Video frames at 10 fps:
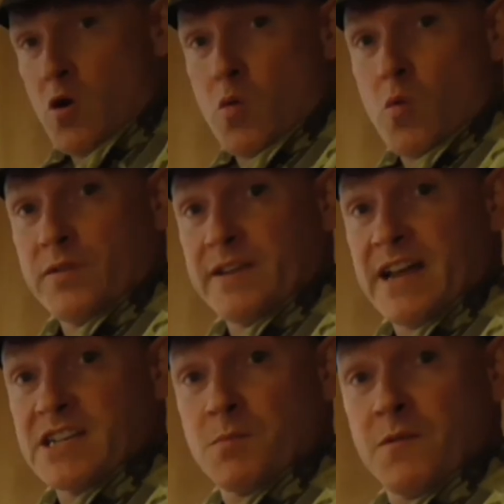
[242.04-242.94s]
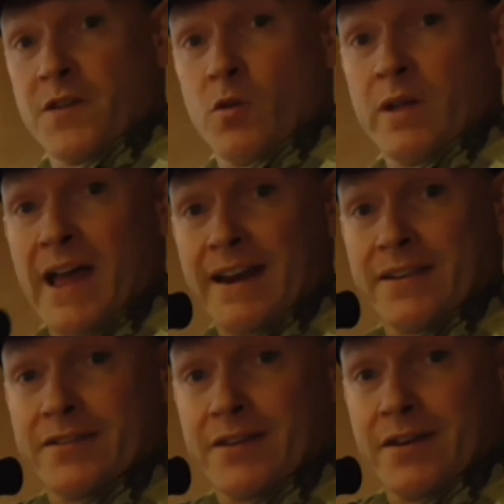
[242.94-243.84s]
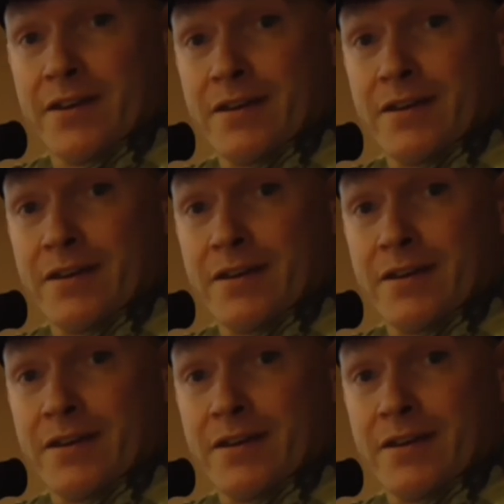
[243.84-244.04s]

One detachable fuel canister.